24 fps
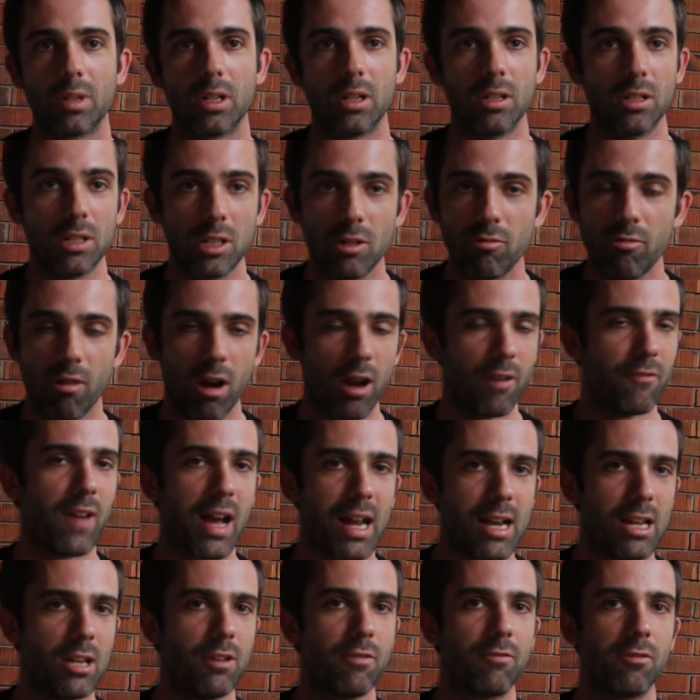can derive
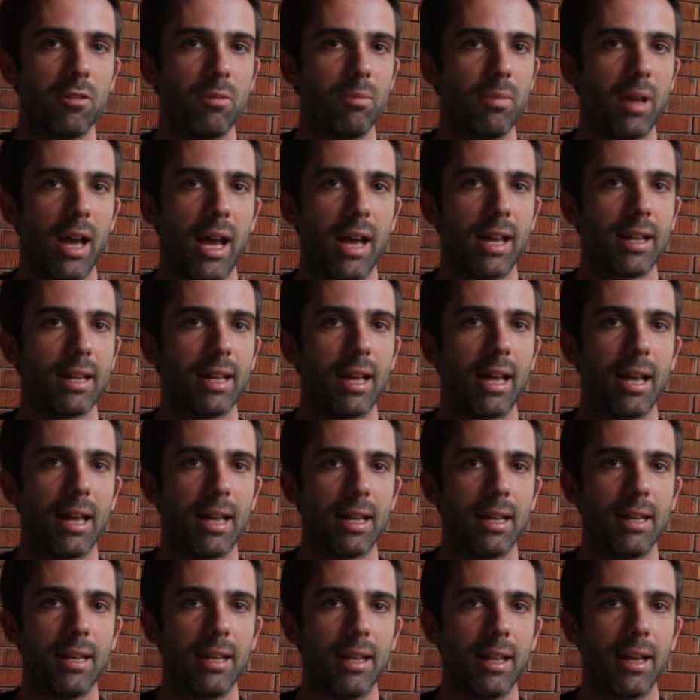value from that,
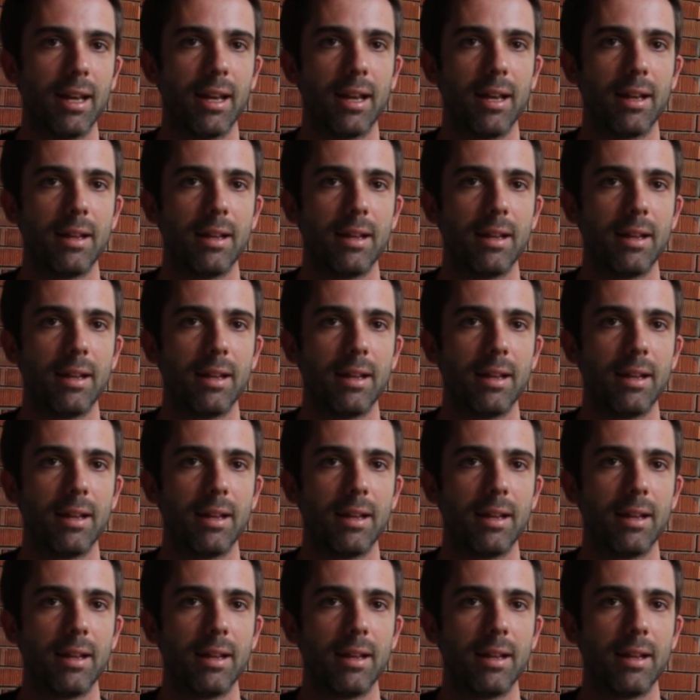and